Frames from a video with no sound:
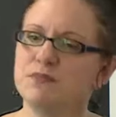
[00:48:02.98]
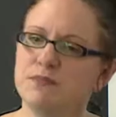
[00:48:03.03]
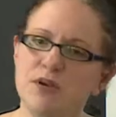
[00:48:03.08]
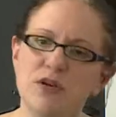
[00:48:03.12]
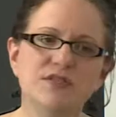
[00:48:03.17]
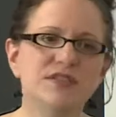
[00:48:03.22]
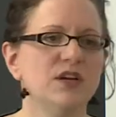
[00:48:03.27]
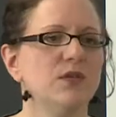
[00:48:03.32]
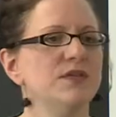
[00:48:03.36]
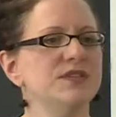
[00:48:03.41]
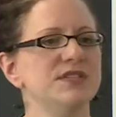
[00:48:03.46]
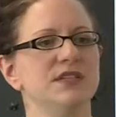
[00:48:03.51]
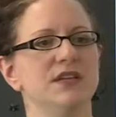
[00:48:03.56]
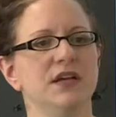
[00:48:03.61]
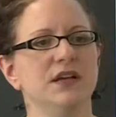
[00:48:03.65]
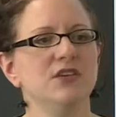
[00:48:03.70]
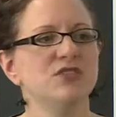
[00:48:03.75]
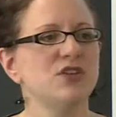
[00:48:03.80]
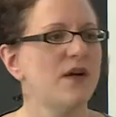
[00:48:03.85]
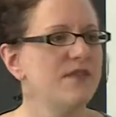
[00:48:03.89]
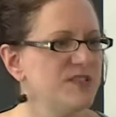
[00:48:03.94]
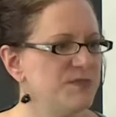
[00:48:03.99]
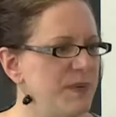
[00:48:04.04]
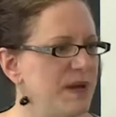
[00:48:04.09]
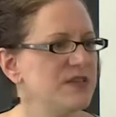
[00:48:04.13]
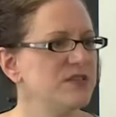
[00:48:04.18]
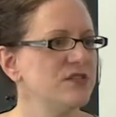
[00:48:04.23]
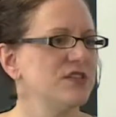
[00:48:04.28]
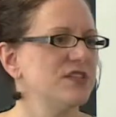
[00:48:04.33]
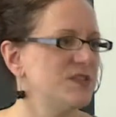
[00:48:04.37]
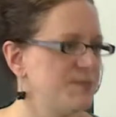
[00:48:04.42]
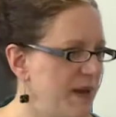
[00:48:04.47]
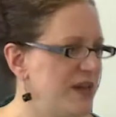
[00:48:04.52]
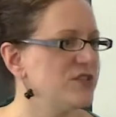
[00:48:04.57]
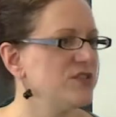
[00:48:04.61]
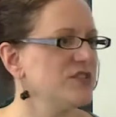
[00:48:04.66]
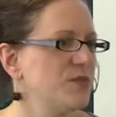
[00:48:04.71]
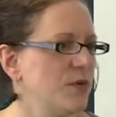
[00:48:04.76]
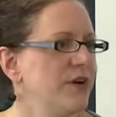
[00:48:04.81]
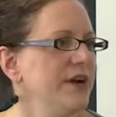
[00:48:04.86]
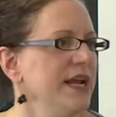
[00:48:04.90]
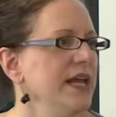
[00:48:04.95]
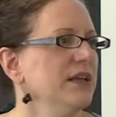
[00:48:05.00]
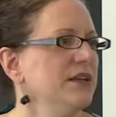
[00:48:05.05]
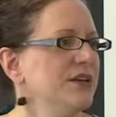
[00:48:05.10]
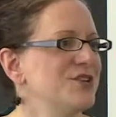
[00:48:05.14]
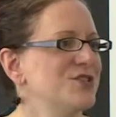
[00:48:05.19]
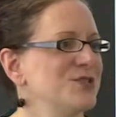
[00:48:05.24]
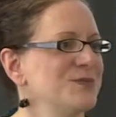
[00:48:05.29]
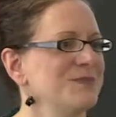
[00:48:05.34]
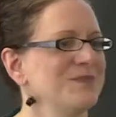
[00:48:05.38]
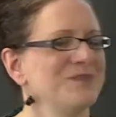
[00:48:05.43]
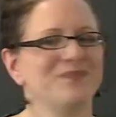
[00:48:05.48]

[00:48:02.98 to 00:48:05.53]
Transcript: music was in English, all the special, specials were in English